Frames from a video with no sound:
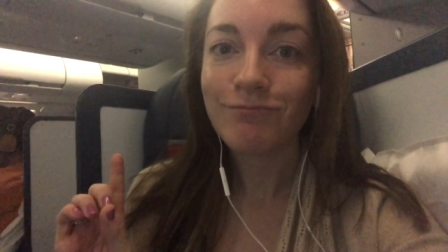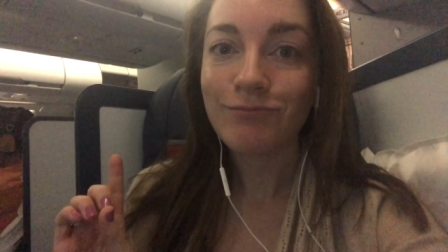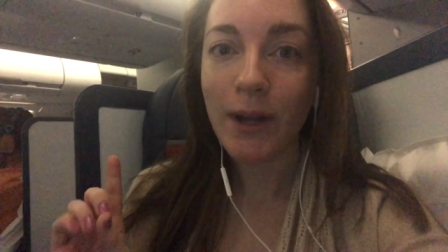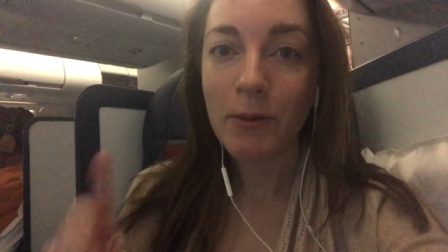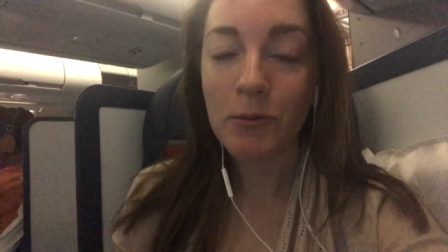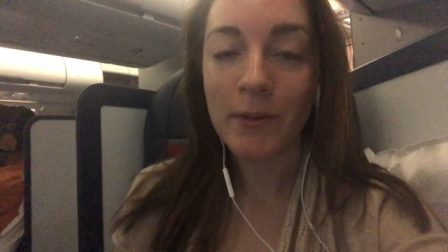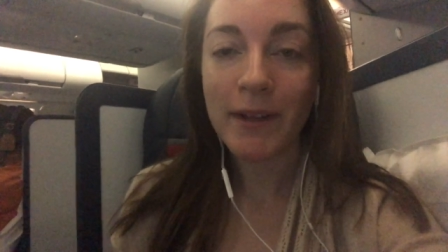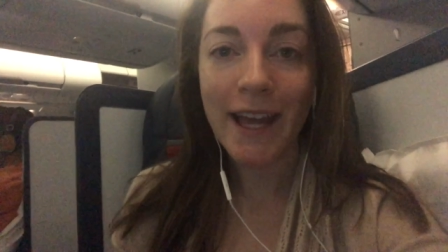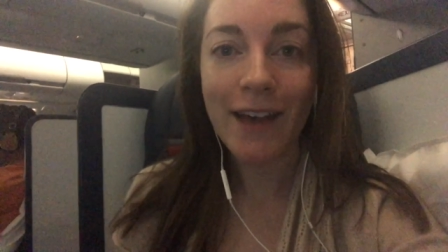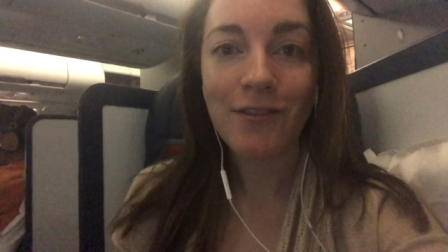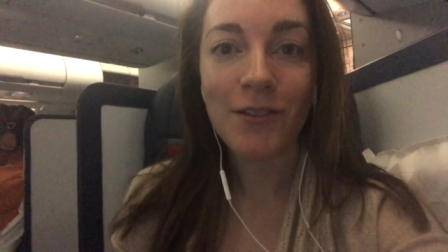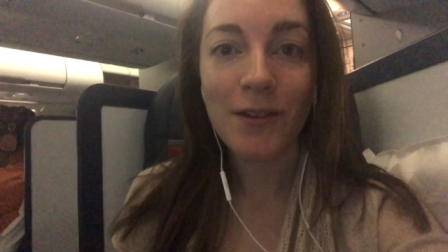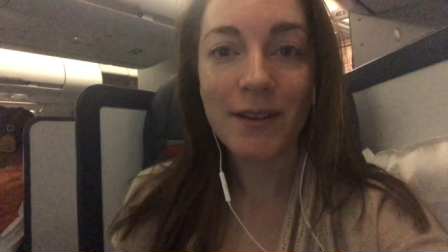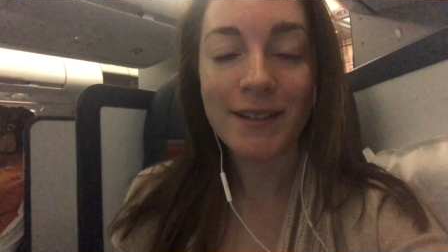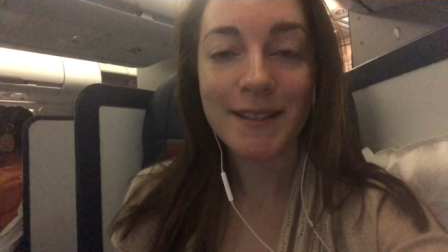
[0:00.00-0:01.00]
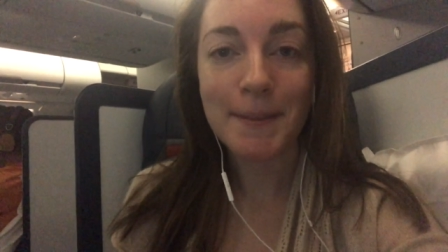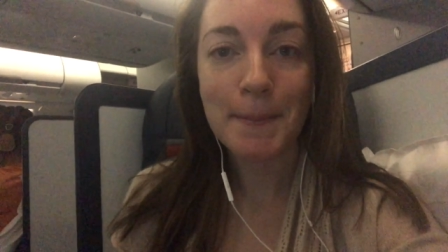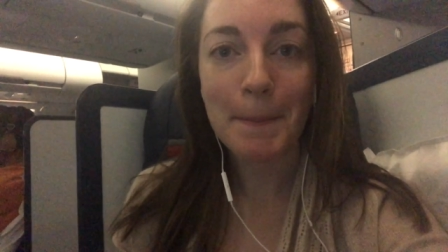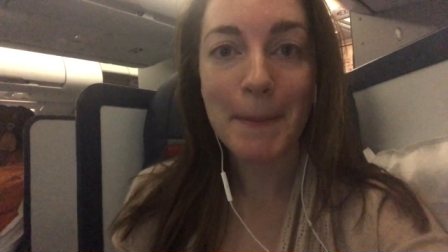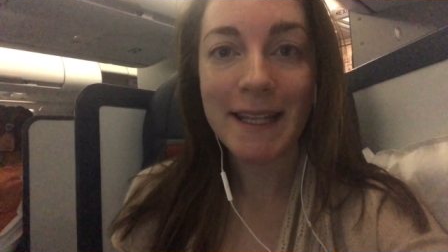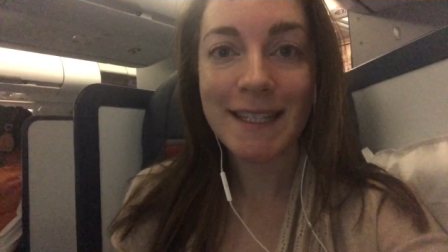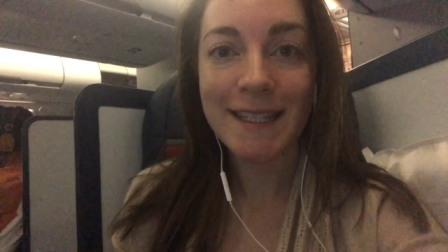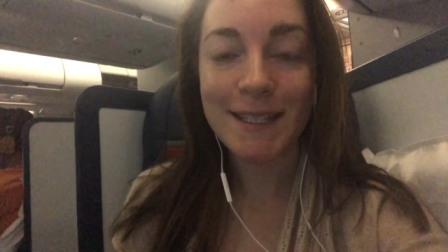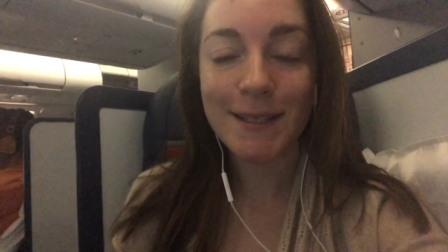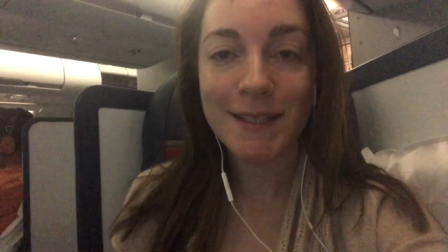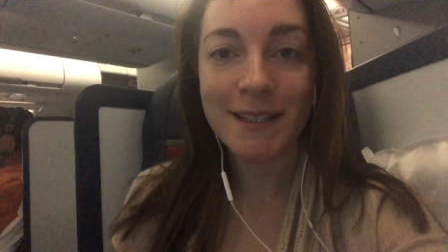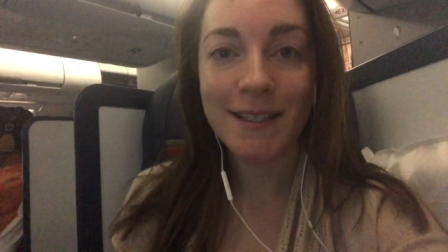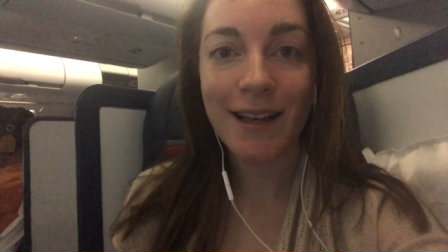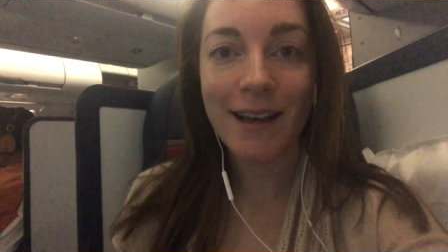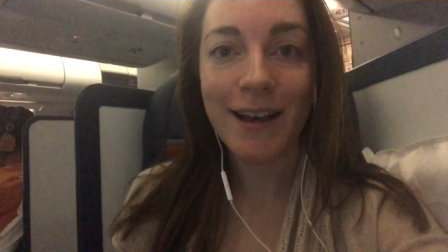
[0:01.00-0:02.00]
probably have some mints,
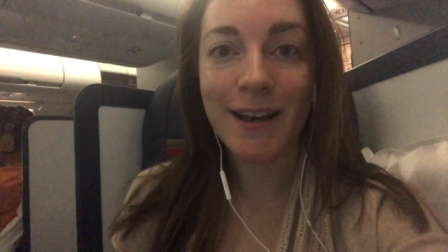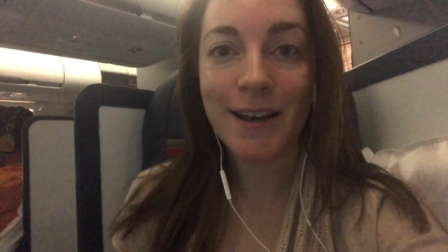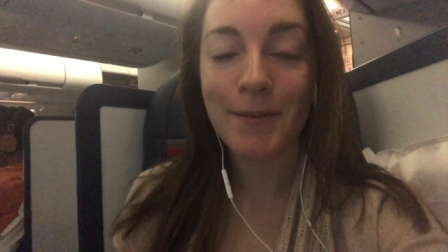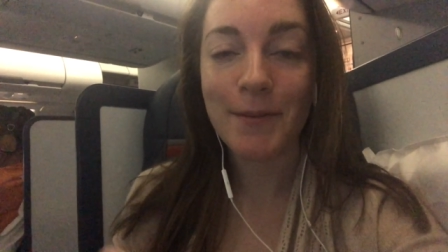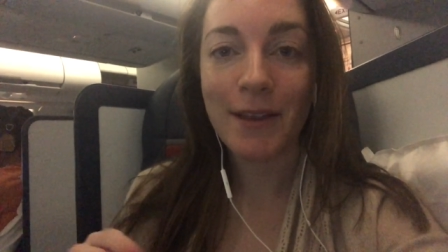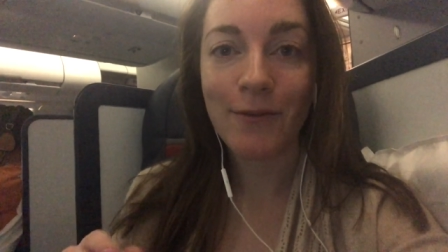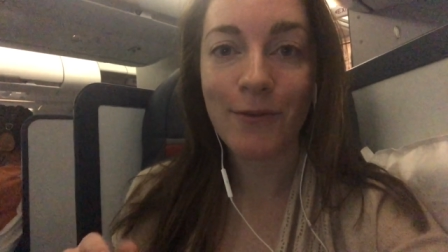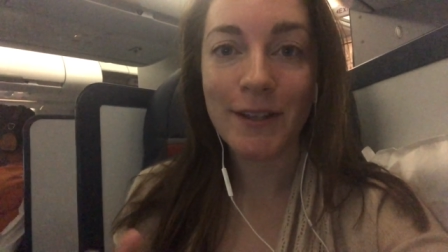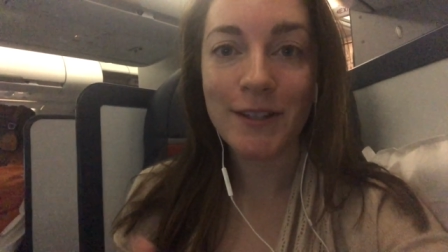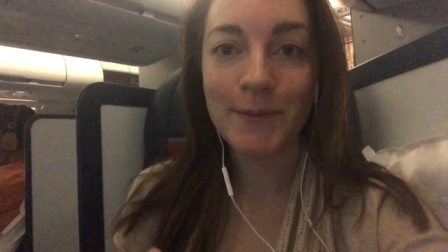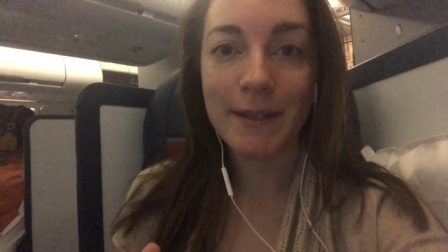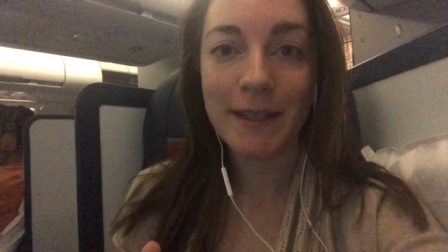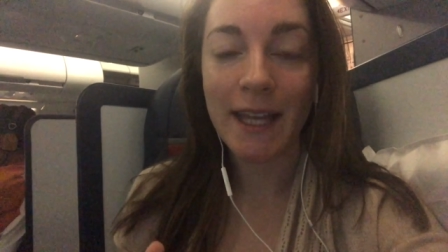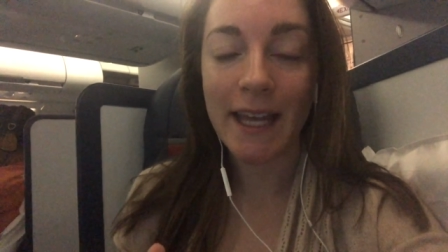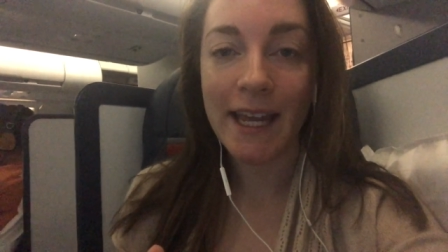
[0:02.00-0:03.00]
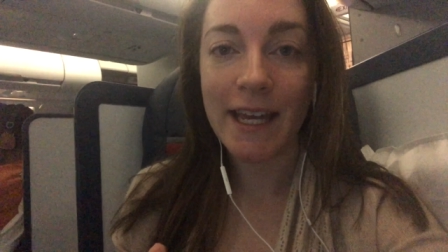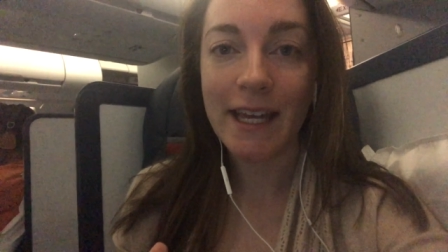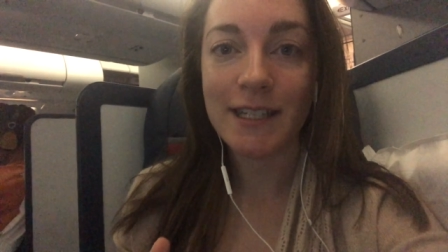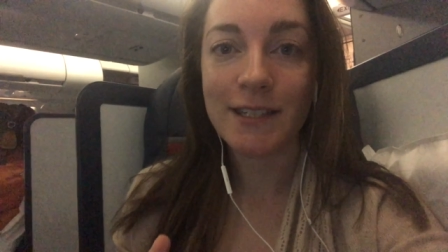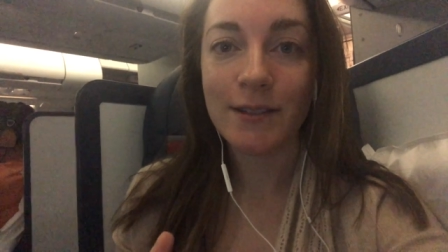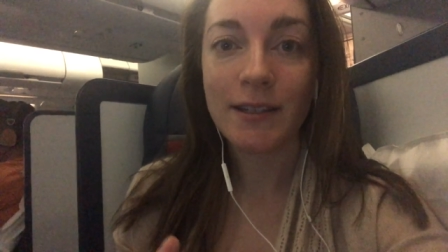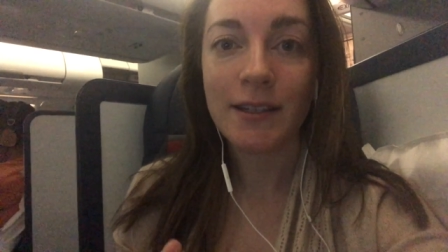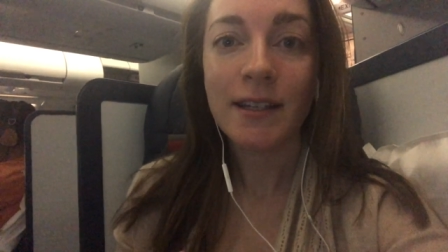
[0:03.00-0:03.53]
um, then once we land